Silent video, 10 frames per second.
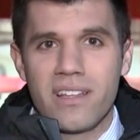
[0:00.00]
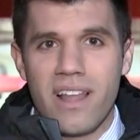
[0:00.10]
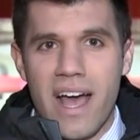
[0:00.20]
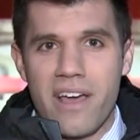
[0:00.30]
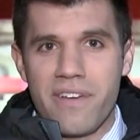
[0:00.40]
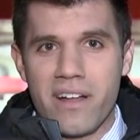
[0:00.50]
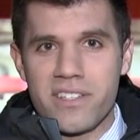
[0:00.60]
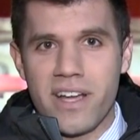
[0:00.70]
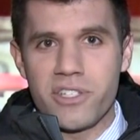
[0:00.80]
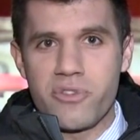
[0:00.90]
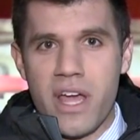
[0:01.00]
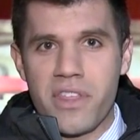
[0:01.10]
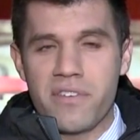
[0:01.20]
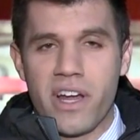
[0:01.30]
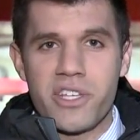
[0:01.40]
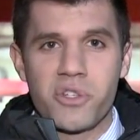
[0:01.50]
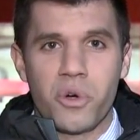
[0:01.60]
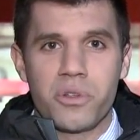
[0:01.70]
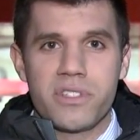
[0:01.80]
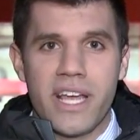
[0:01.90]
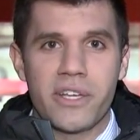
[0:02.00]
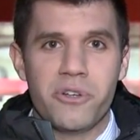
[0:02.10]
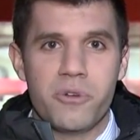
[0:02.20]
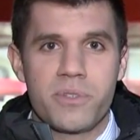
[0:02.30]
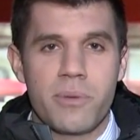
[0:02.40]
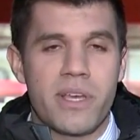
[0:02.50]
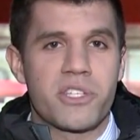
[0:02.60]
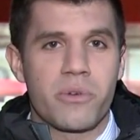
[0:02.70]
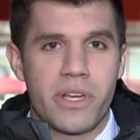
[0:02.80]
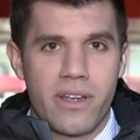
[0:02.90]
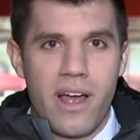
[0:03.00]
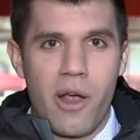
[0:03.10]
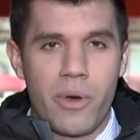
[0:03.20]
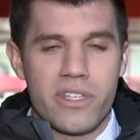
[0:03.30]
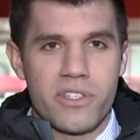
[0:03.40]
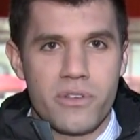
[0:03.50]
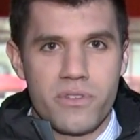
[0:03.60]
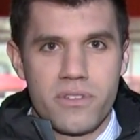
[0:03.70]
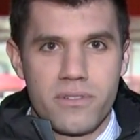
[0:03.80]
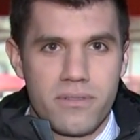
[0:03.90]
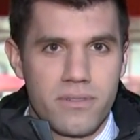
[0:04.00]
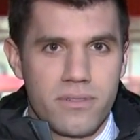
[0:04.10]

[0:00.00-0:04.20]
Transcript: Live outside Strath Haven High School, Dan Koob, CBS 3 Eyewitness News.